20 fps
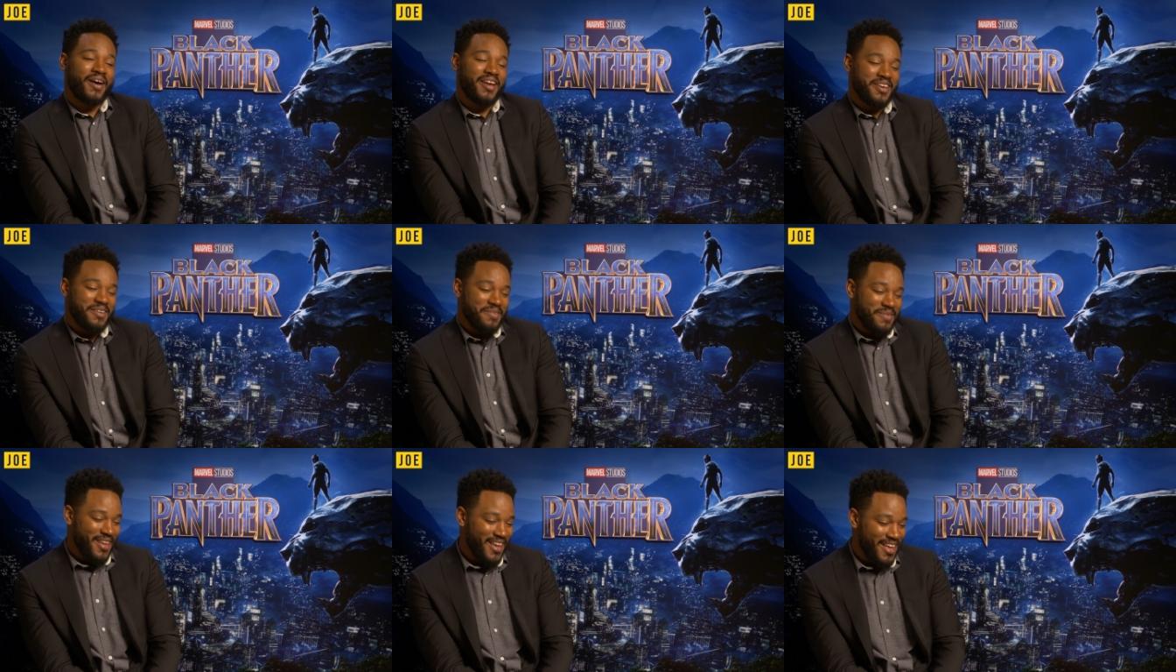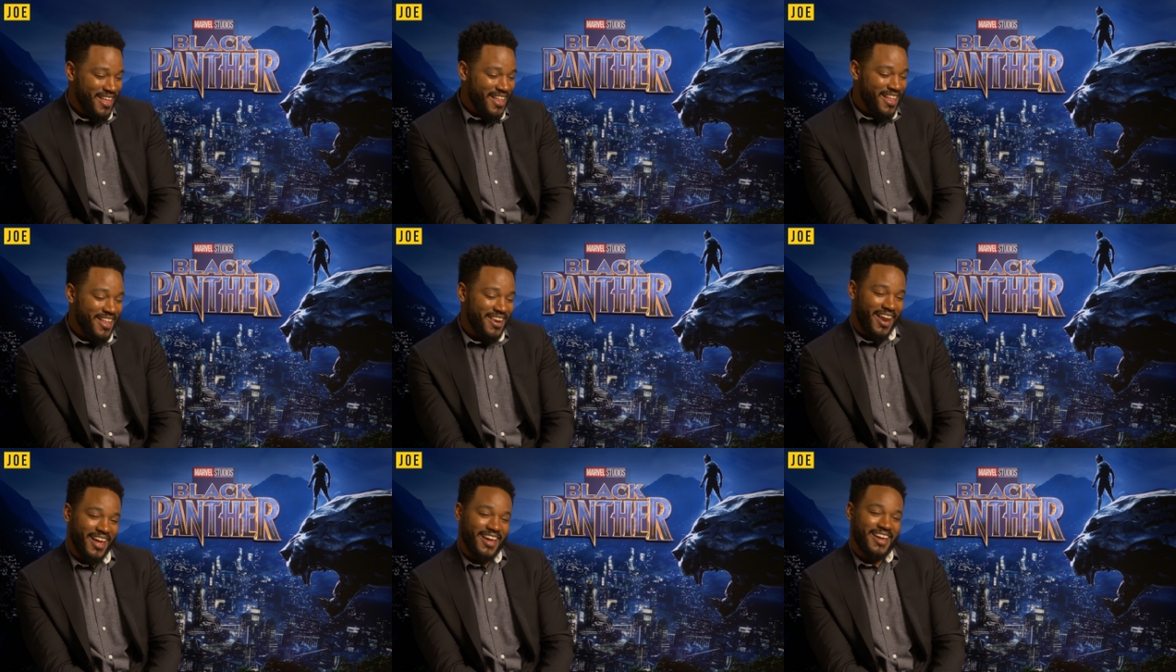about it,
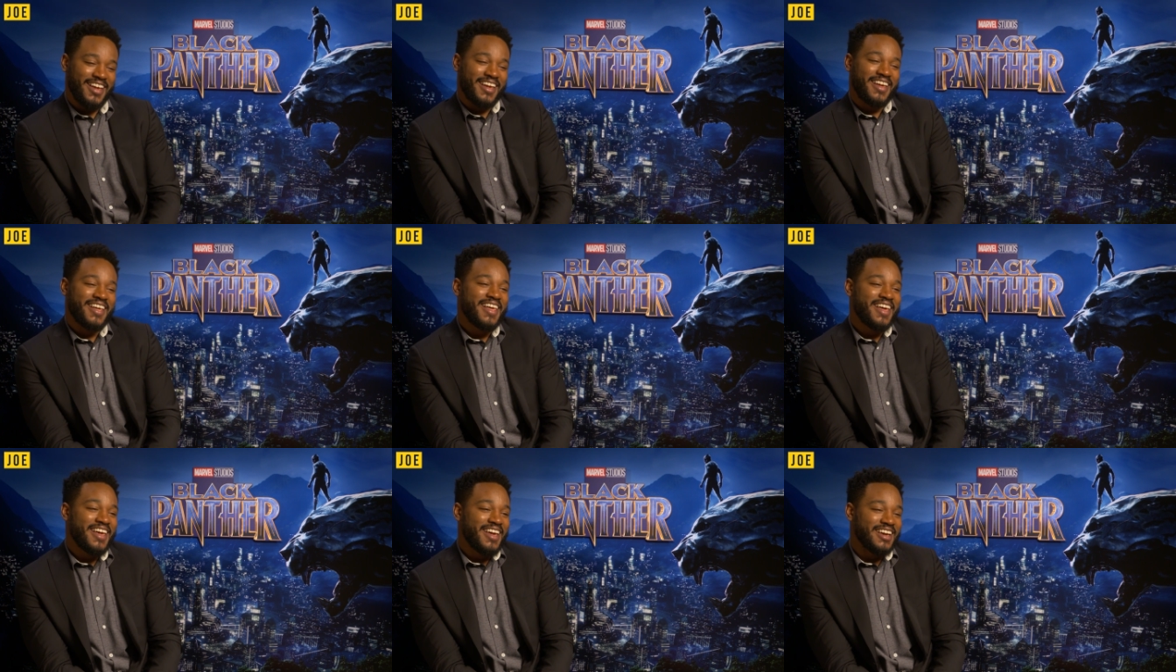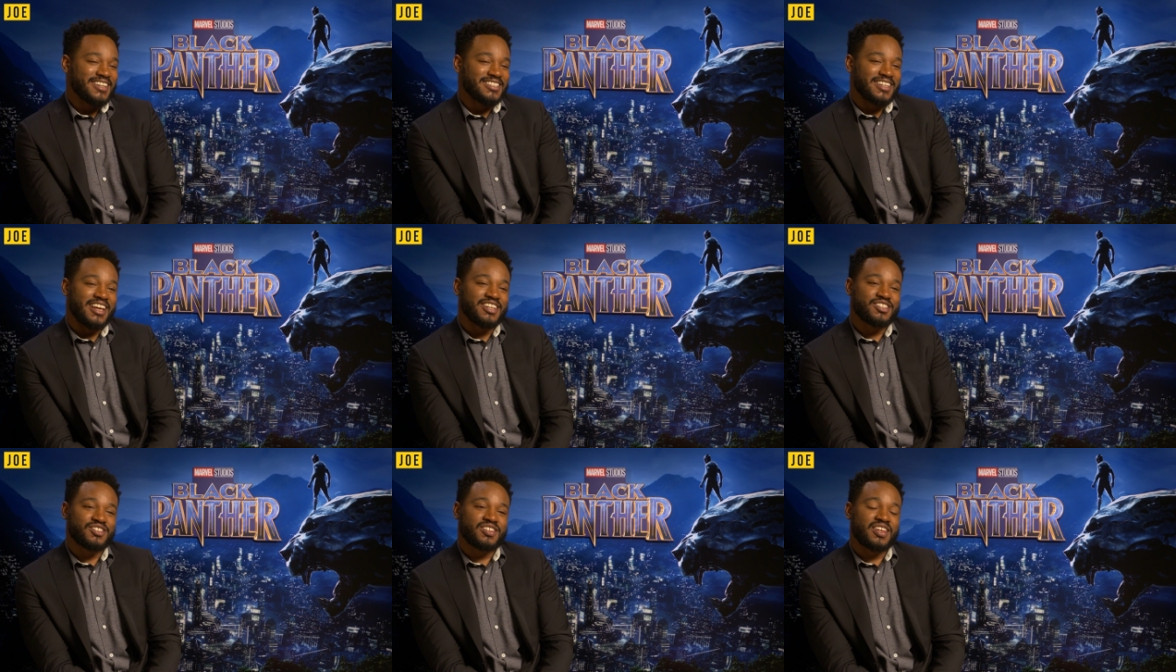like it's
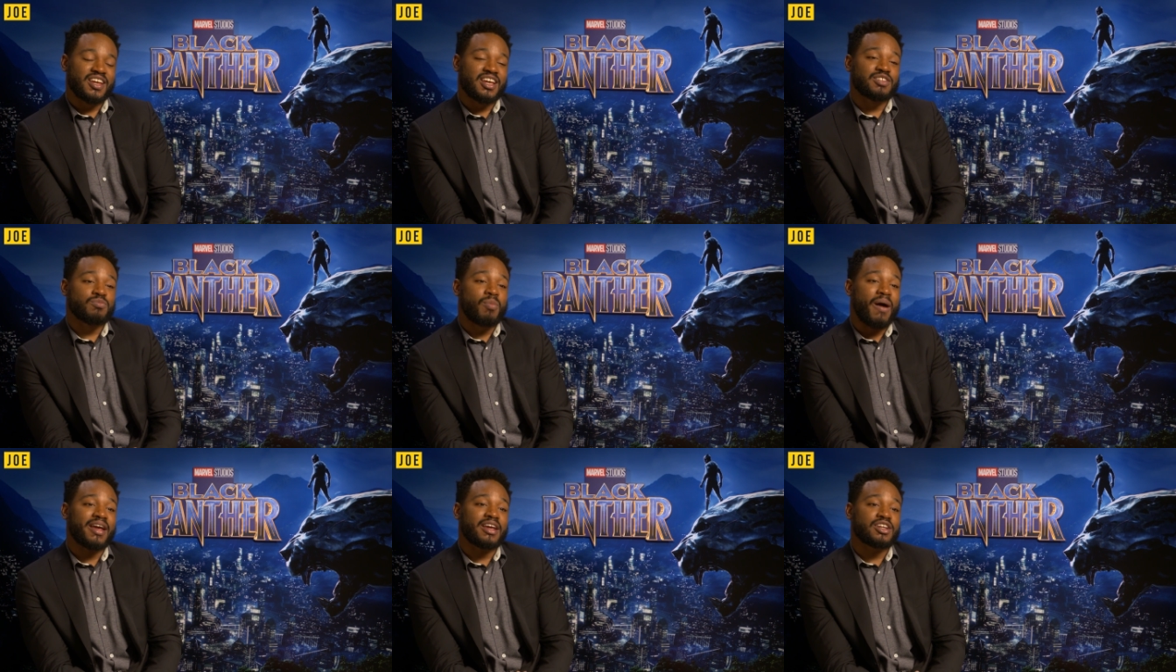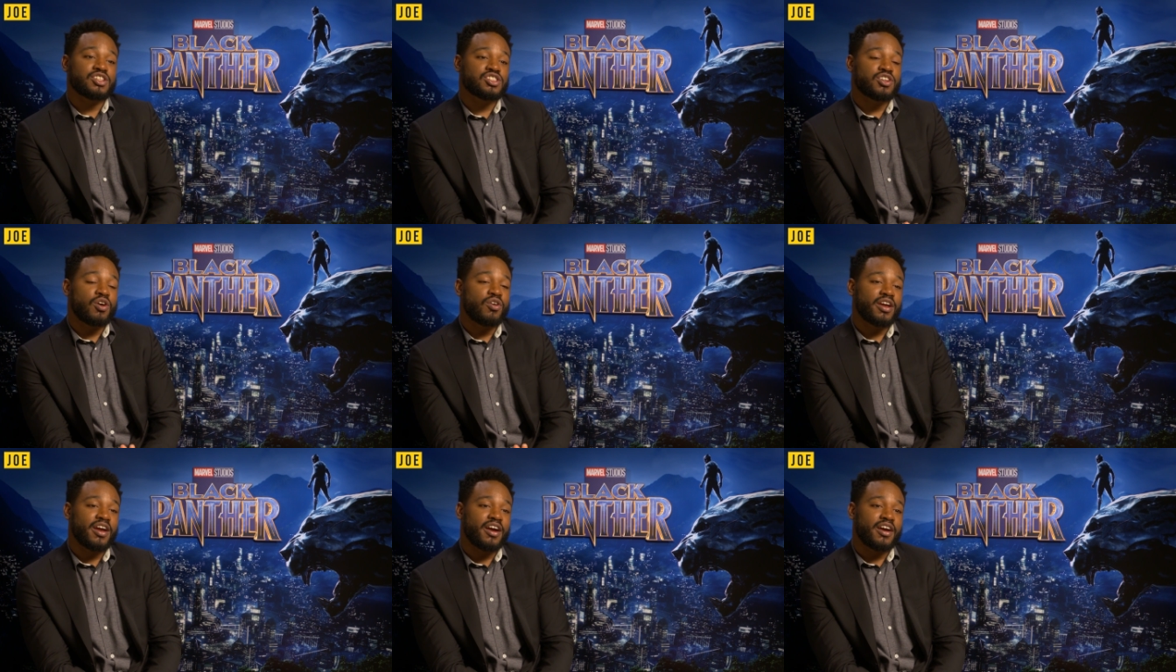interesting because Mike is
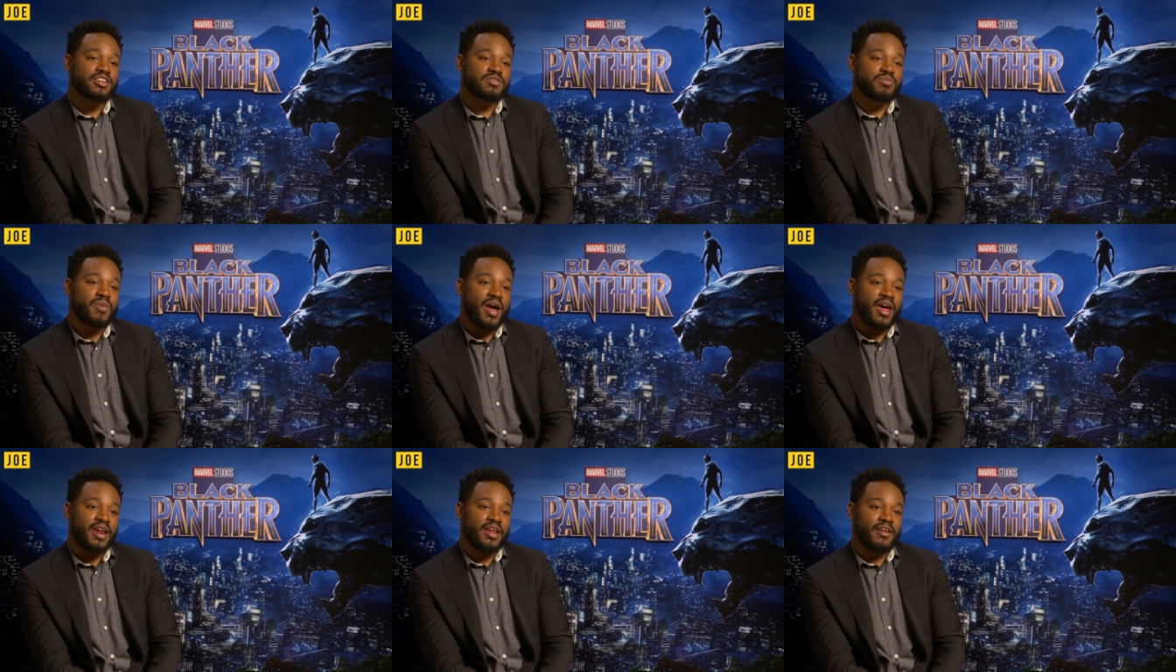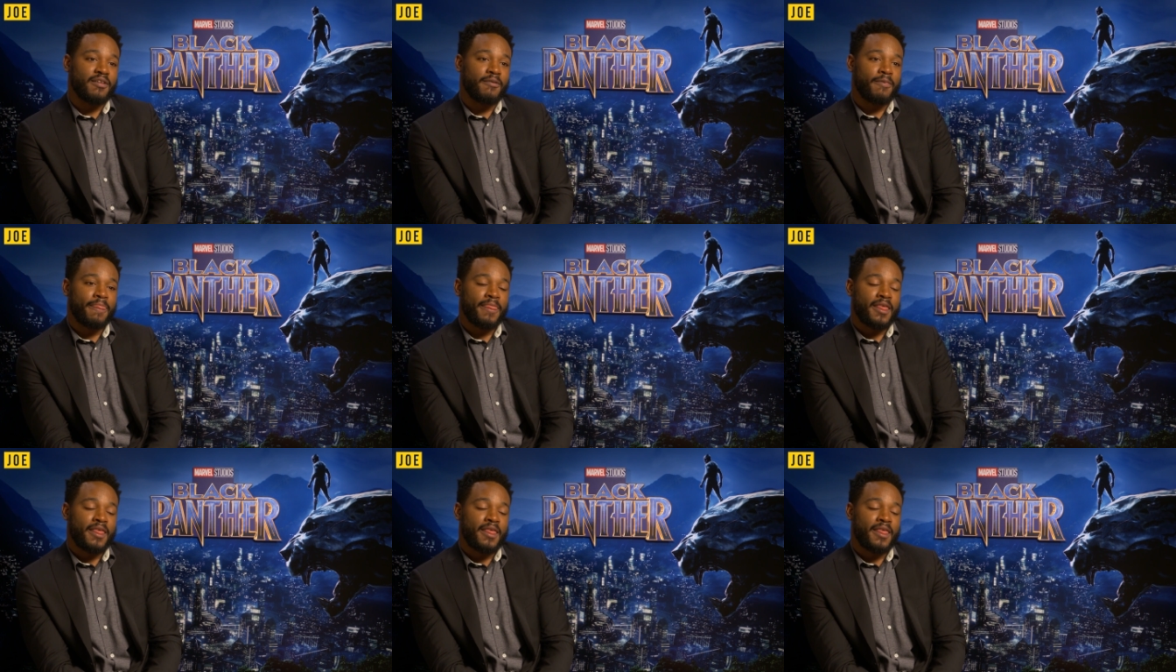so charismatic.